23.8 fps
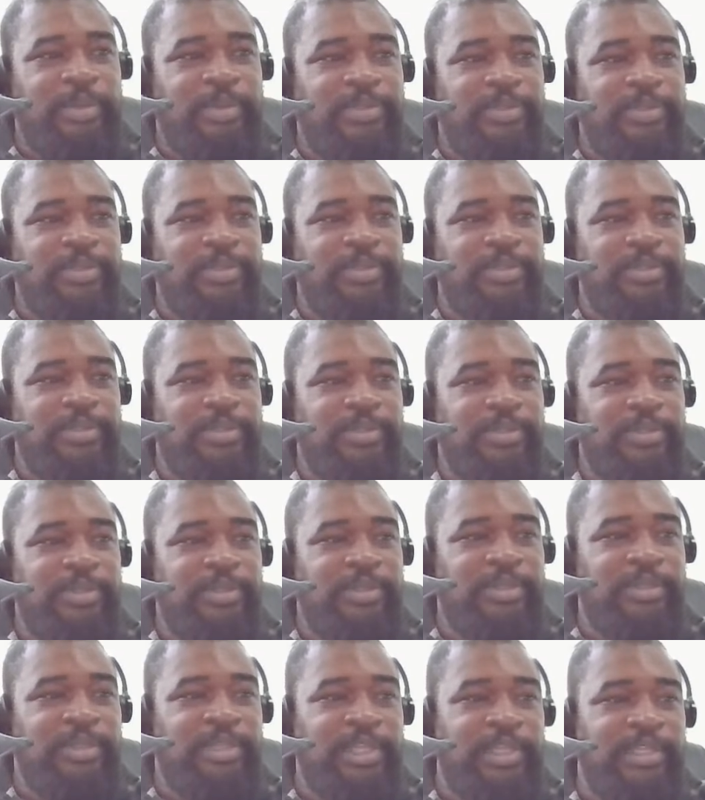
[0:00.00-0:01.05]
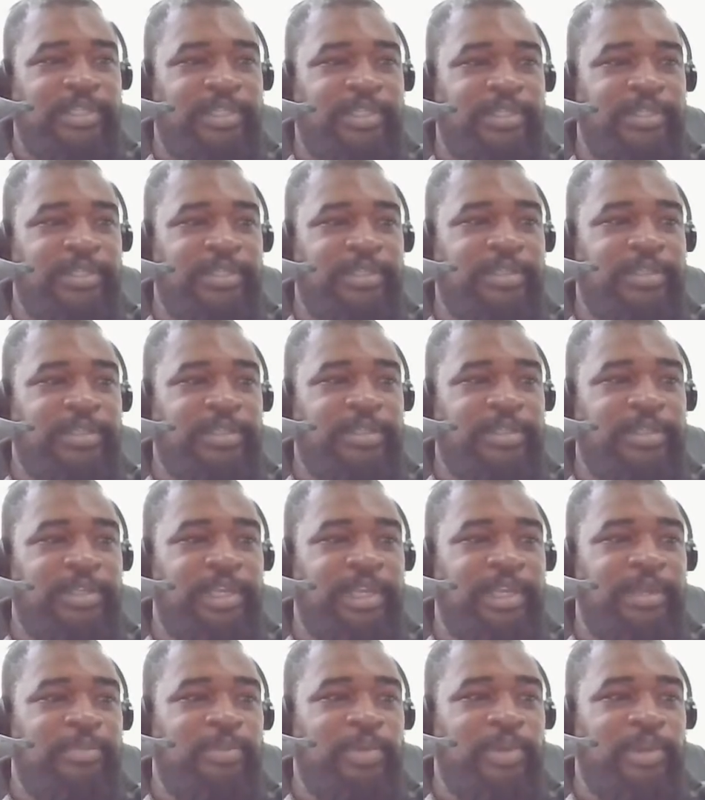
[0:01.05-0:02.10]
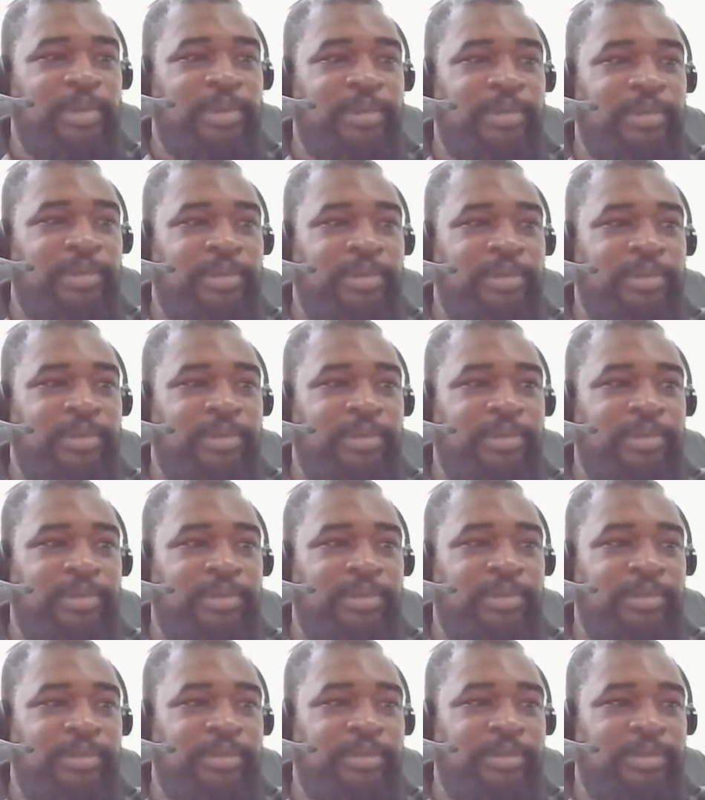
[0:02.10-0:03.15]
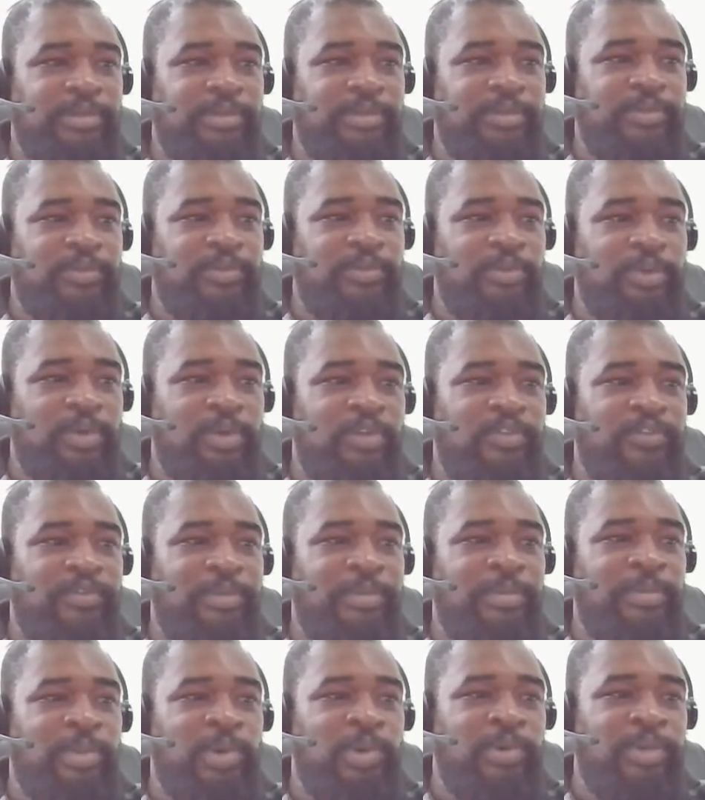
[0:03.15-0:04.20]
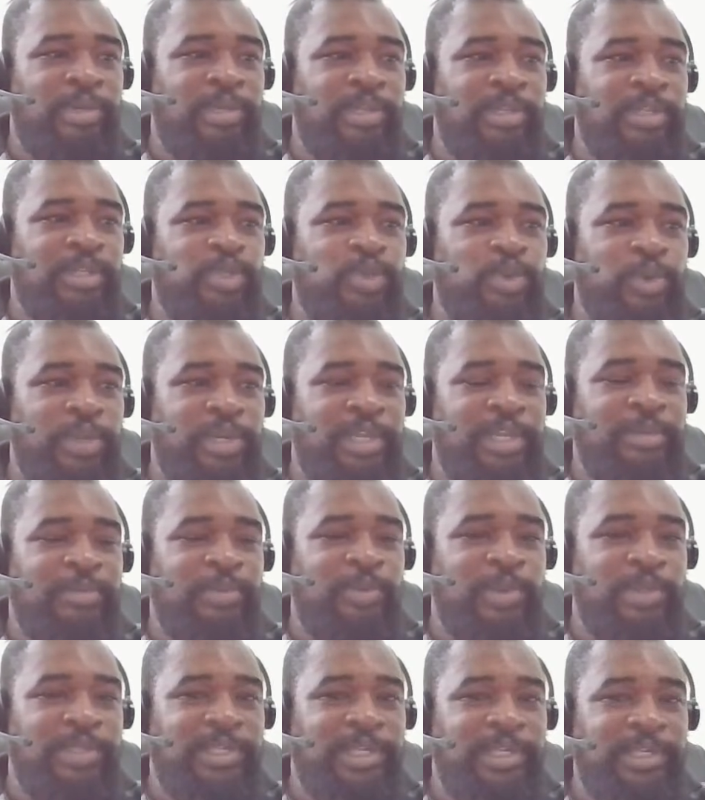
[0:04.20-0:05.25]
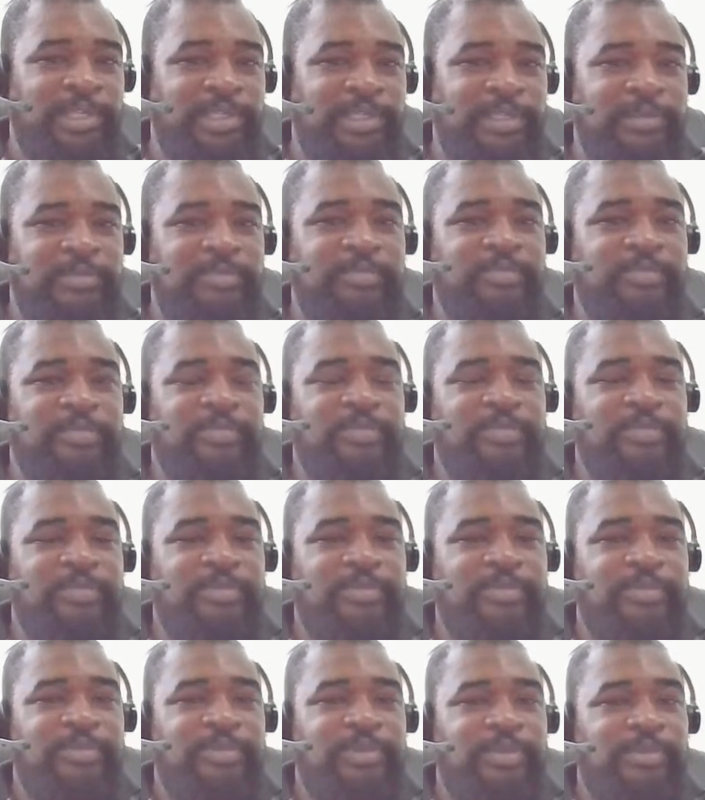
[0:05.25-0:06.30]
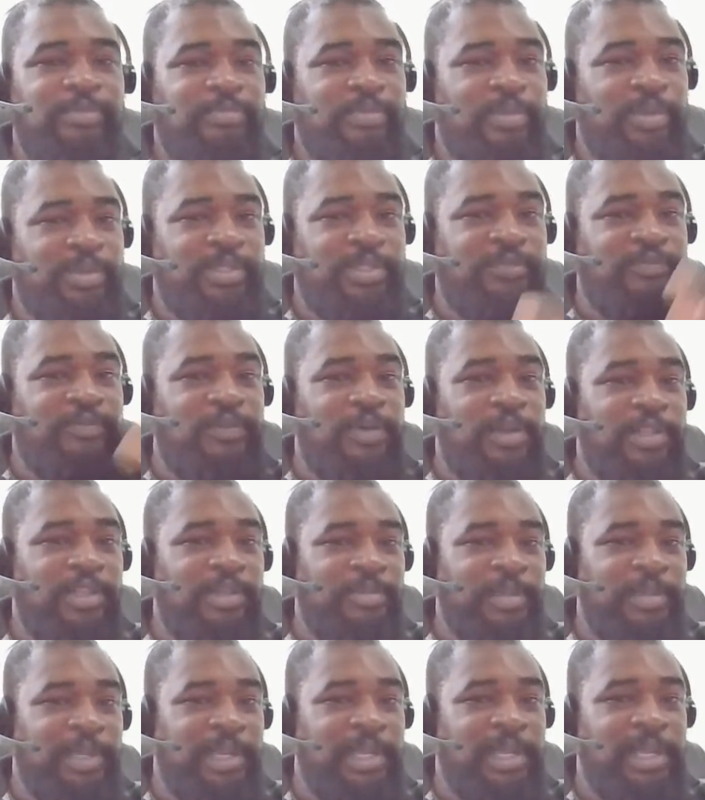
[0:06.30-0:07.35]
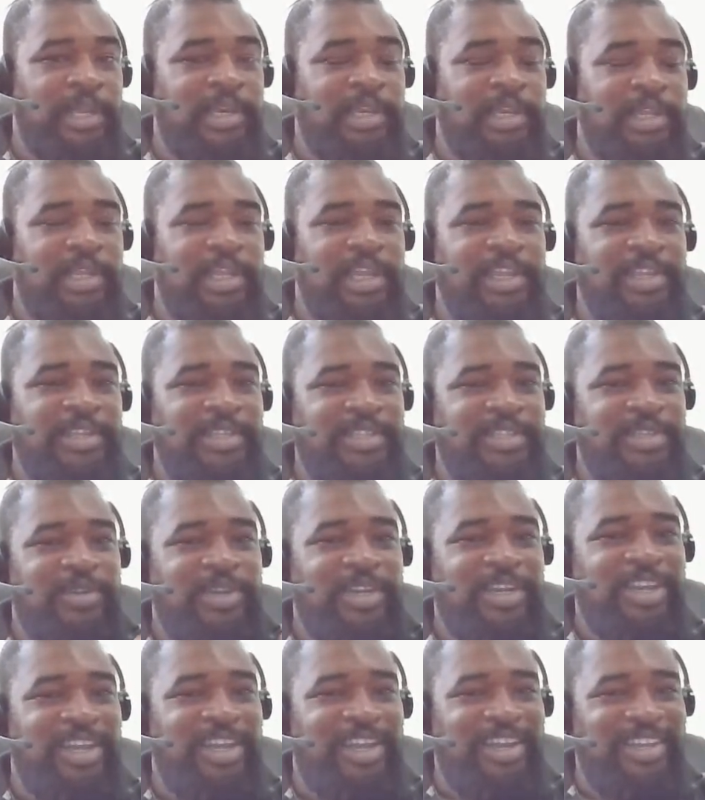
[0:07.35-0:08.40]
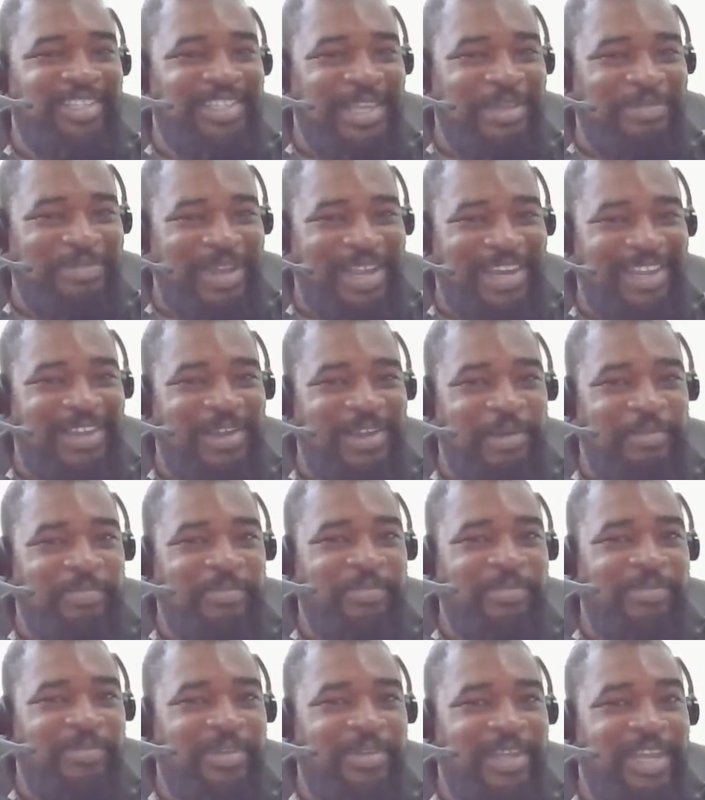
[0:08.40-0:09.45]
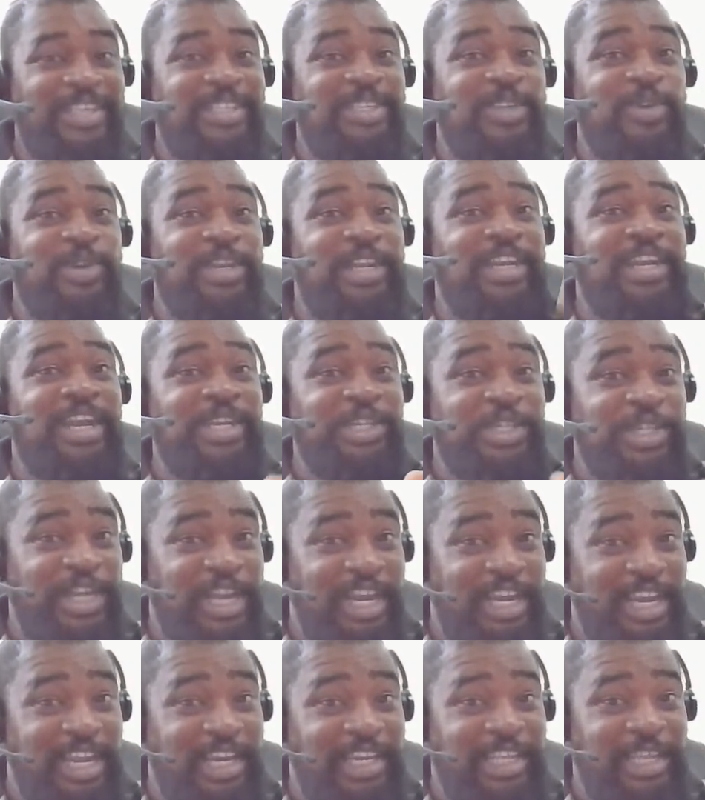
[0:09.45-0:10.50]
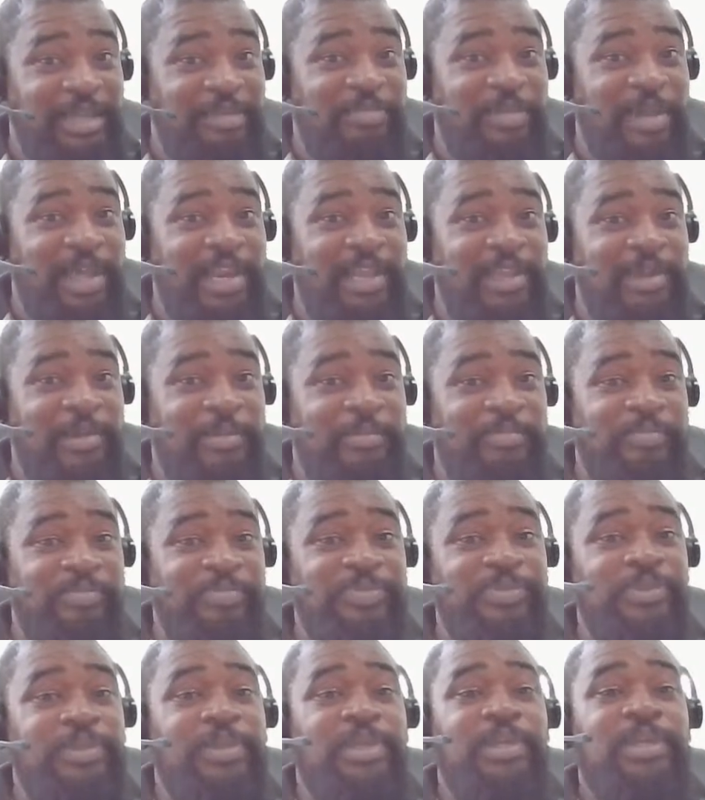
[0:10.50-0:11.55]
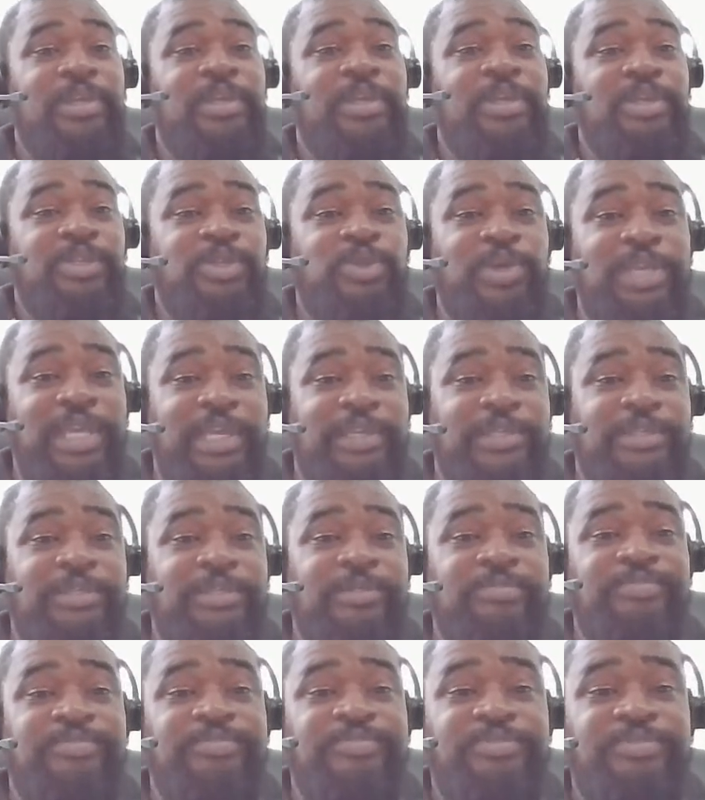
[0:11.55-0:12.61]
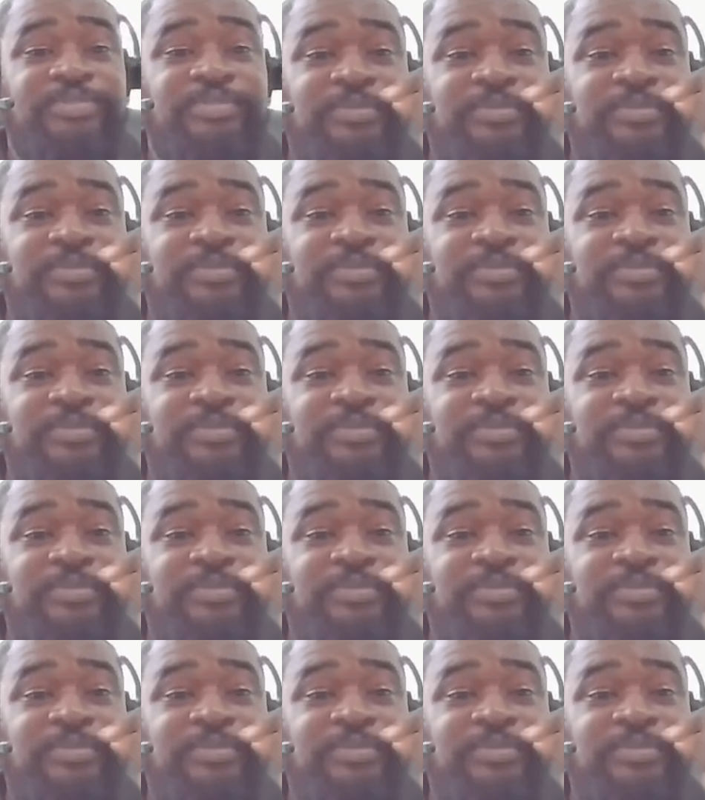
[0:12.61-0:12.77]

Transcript: plus this 8 point or amount is showing 8.6 plus the 40 million, and you see how the dollars keep adding up, and you see how the national debt keep adding up. So yes,